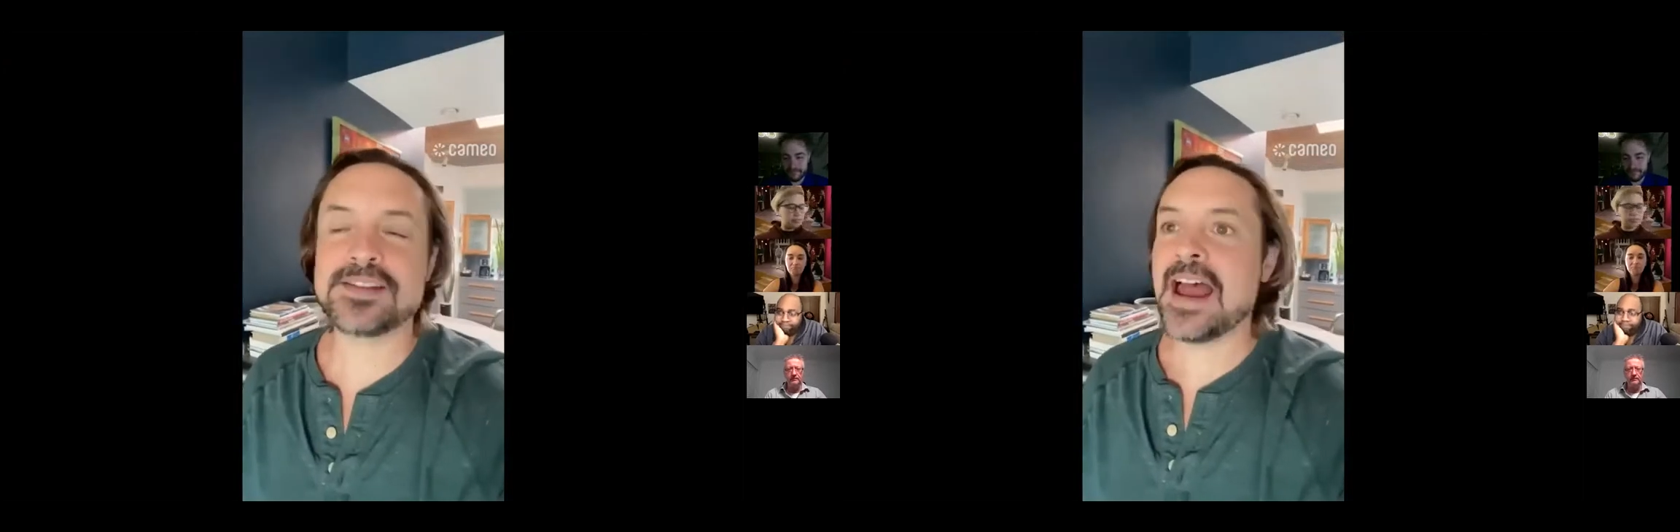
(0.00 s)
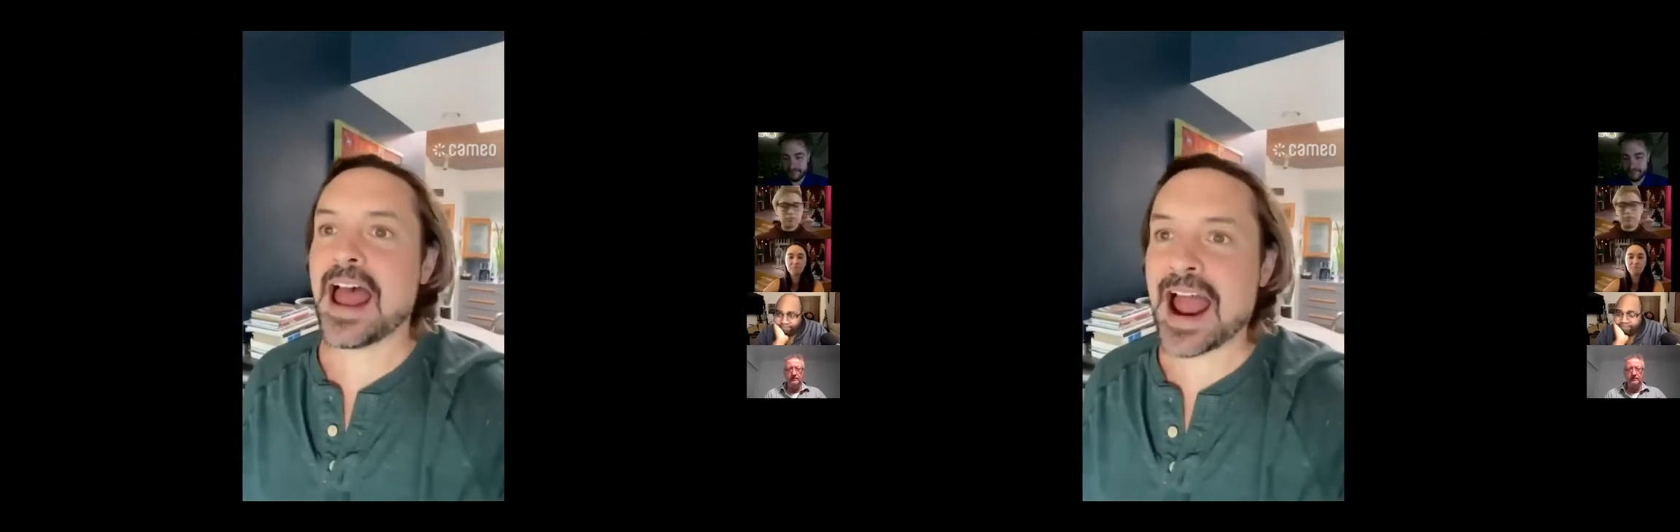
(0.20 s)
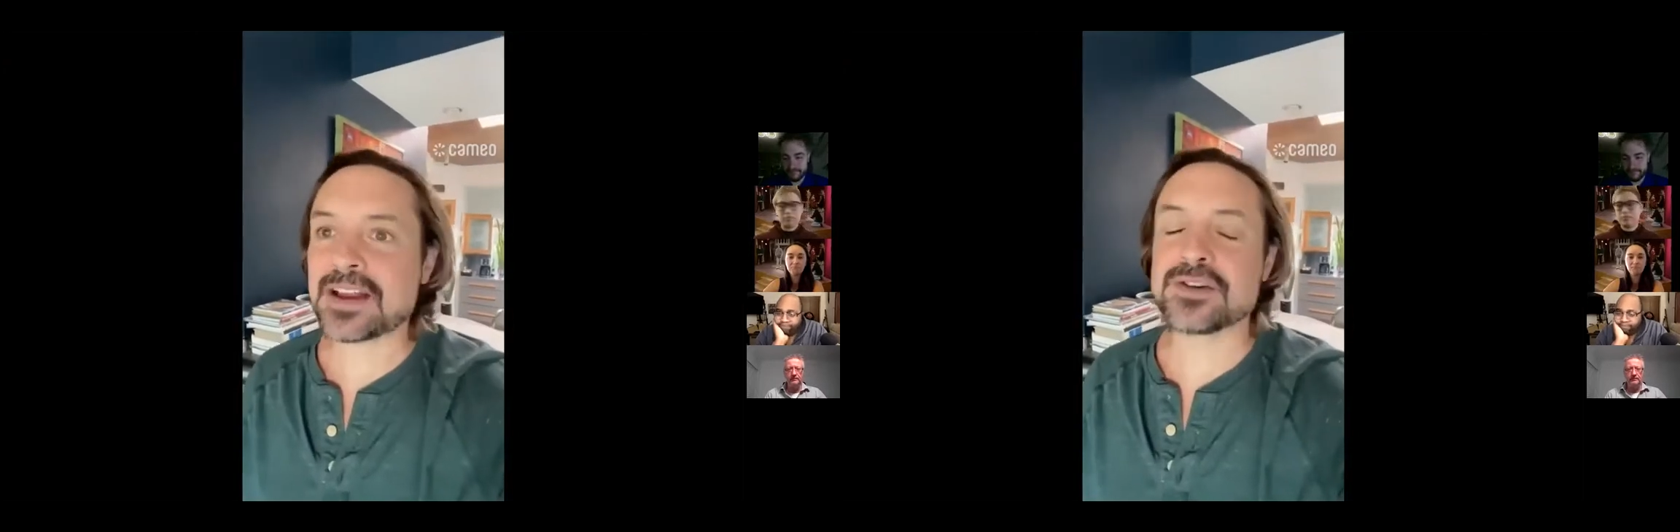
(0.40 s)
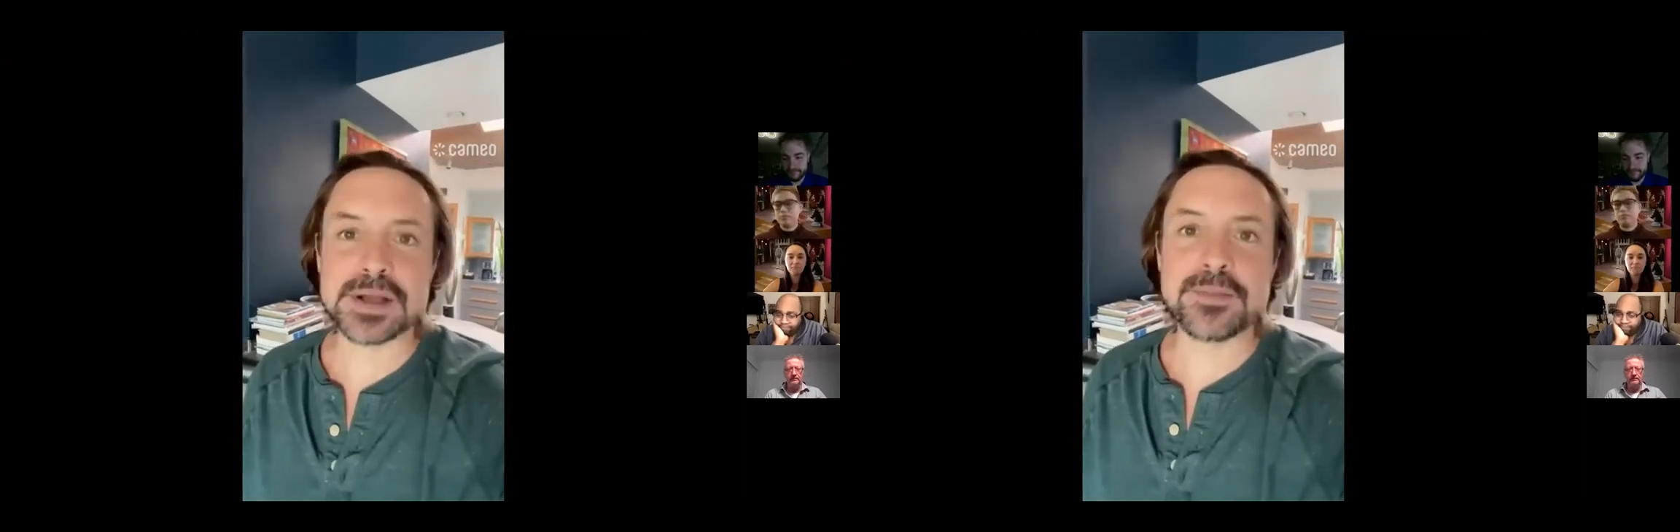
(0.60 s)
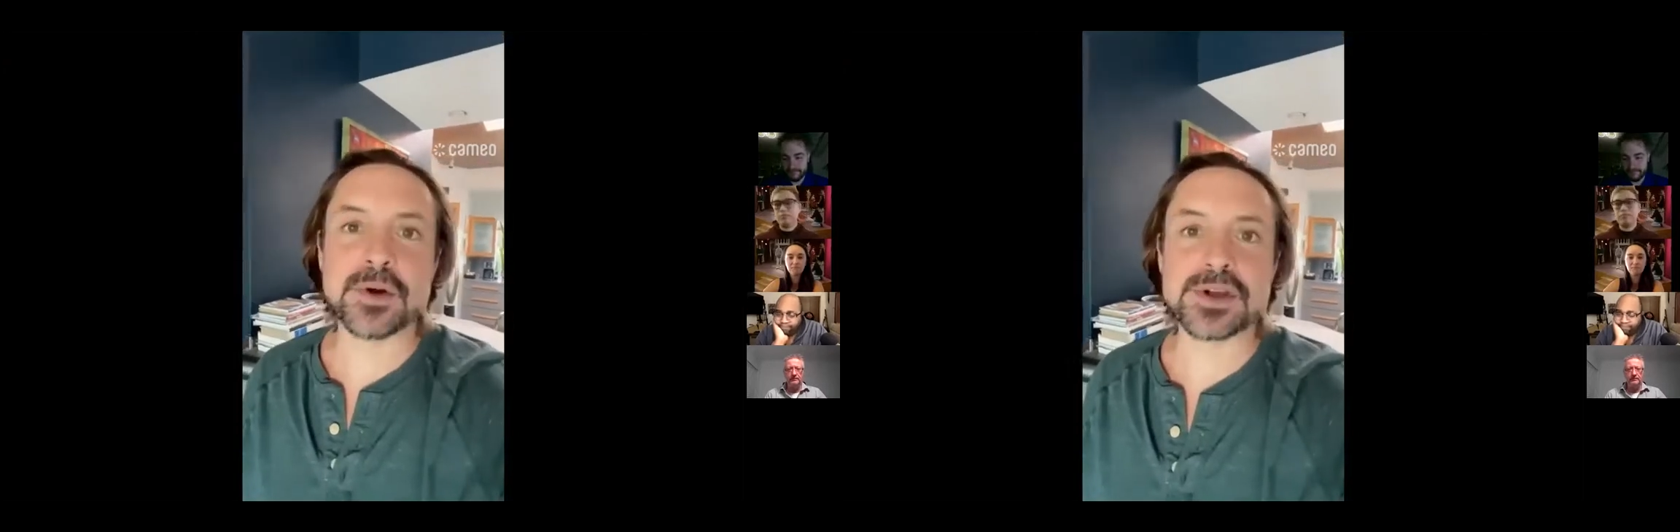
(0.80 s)
actors and
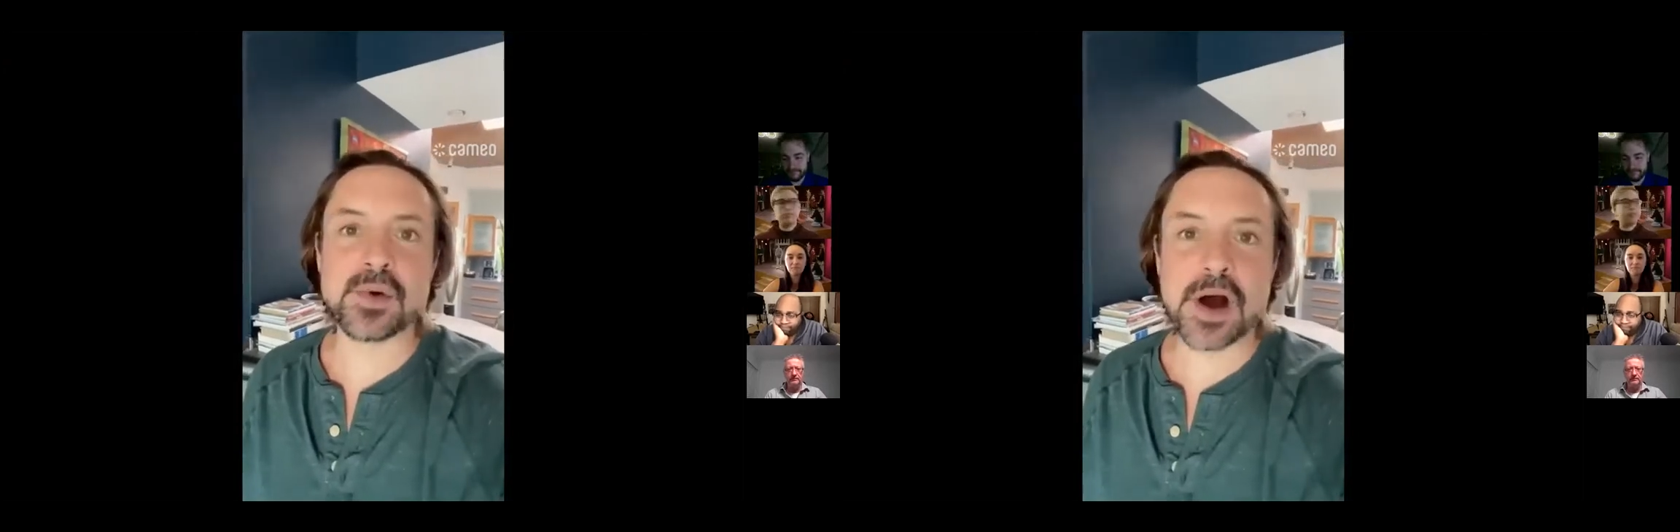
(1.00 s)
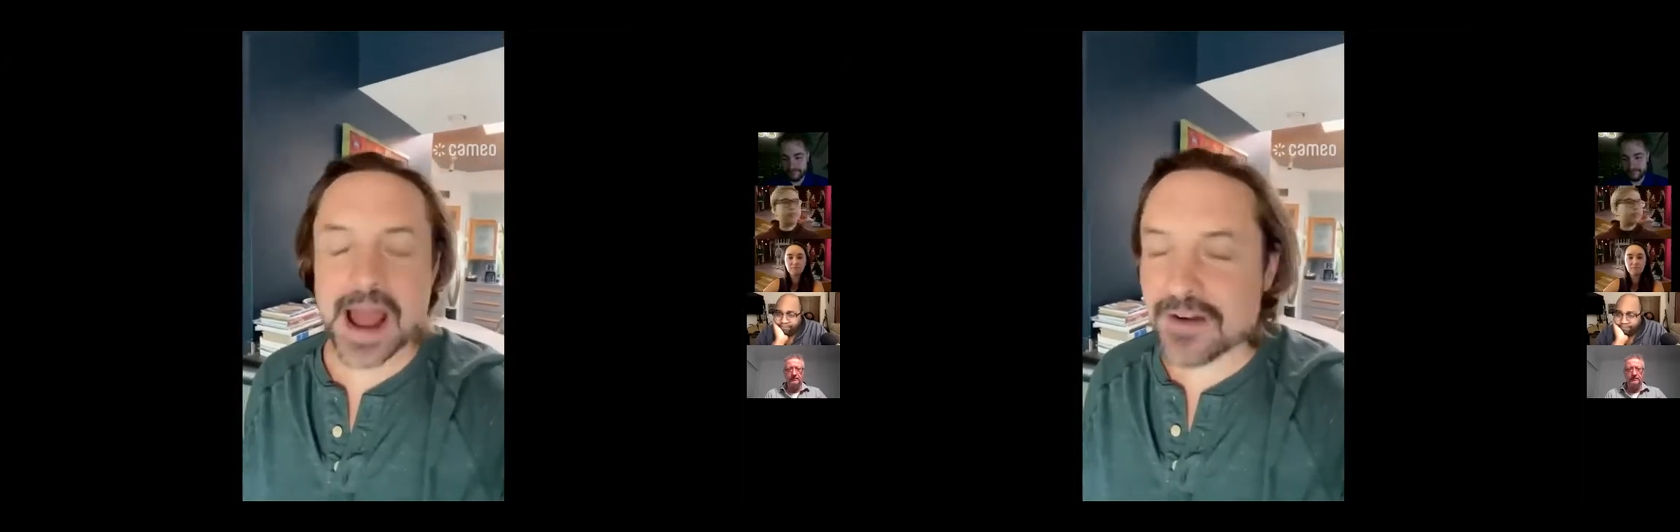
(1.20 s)
people you will